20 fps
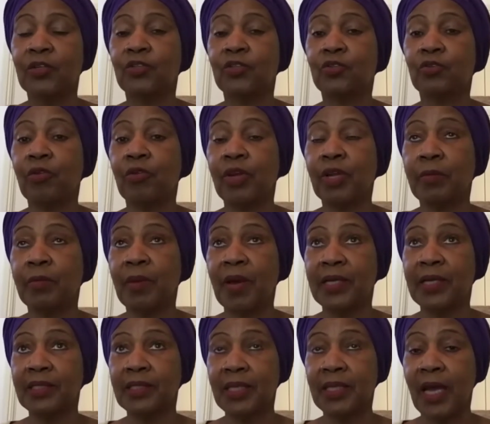during
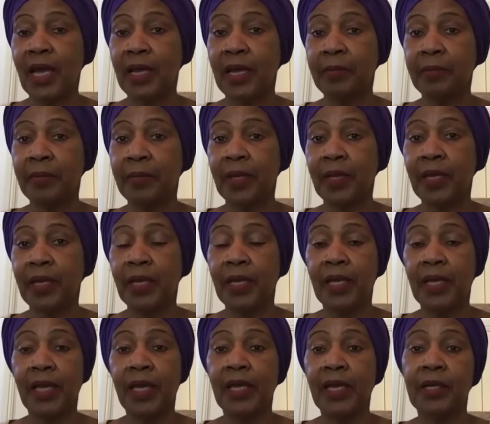my time.
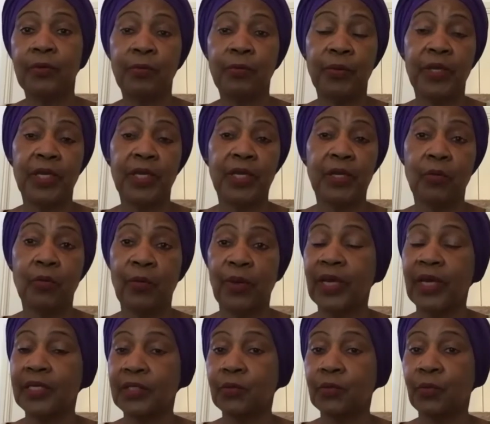And we
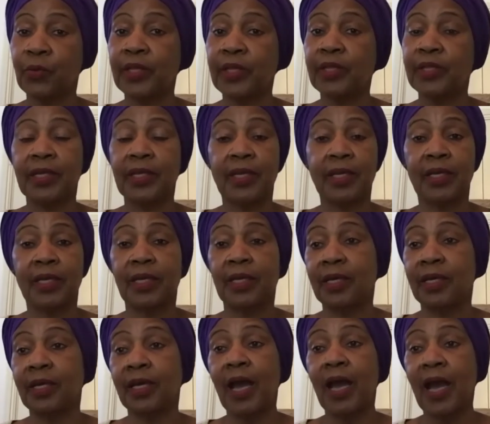worked with the